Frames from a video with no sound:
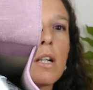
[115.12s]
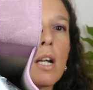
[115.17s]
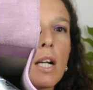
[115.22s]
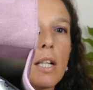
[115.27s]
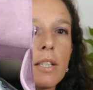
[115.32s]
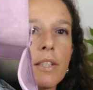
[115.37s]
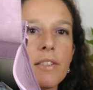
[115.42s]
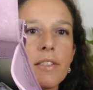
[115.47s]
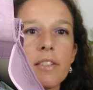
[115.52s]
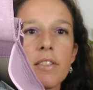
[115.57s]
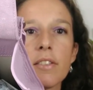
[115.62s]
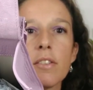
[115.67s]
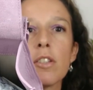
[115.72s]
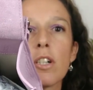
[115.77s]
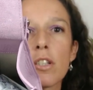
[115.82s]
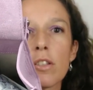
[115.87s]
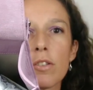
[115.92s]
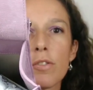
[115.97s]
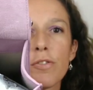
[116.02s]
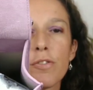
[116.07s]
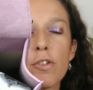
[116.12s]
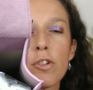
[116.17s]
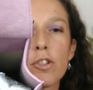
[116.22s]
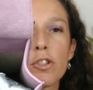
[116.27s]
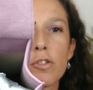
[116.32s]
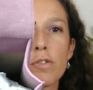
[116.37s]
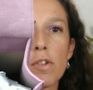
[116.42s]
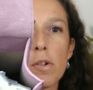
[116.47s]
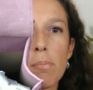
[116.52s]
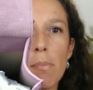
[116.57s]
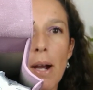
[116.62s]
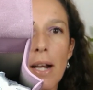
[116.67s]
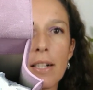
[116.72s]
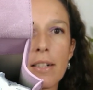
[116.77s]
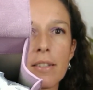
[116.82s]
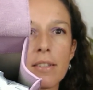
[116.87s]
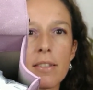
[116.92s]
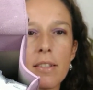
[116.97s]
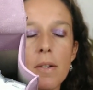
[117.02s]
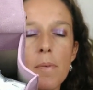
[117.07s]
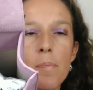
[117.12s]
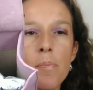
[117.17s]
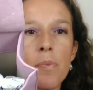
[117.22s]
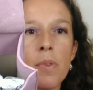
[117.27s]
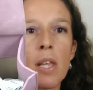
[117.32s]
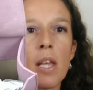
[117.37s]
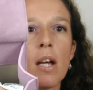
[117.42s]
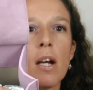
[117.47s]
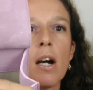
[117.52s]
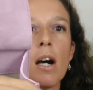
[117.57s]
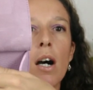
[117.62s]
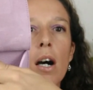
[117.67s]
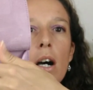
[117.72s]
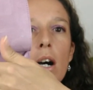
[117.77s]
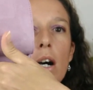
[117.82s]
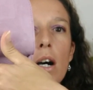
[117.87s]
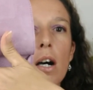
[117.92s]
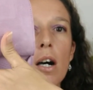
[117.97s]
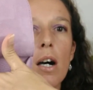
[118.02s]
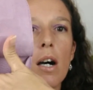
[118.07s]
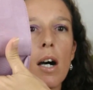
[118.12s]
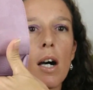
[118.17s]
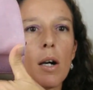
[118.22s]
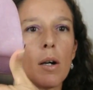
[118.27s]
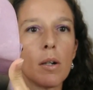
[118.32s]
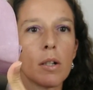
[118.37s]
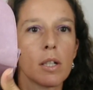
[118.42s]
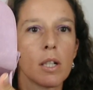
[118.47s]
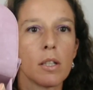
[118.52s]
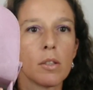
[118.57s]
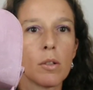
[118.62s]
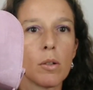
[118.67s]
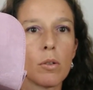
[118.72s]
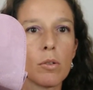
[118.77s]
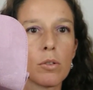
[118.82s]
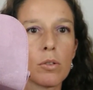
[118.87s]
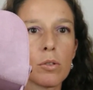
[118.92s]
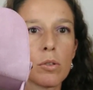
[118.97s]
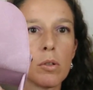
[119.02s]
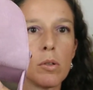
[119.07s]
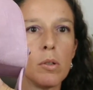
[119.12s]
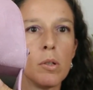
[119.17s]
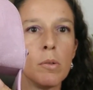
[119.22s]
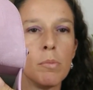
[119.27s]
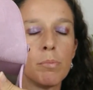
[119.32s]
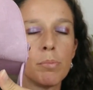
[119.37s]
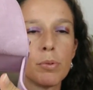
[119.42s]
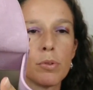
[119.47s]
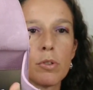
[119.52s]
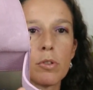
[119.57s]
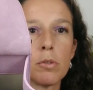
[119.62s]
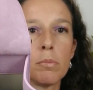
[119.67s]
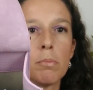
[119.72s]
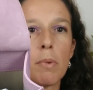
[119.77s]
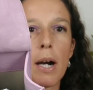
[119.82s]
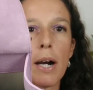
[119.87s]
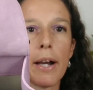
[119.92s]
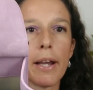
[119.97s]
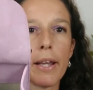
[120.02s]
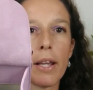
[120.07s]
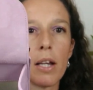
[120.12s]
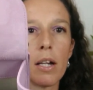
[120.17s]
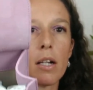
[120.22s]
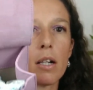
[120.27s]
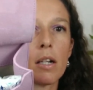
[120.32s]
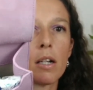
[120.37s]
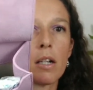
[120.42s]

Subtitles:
and it is not full to the max. I can also put my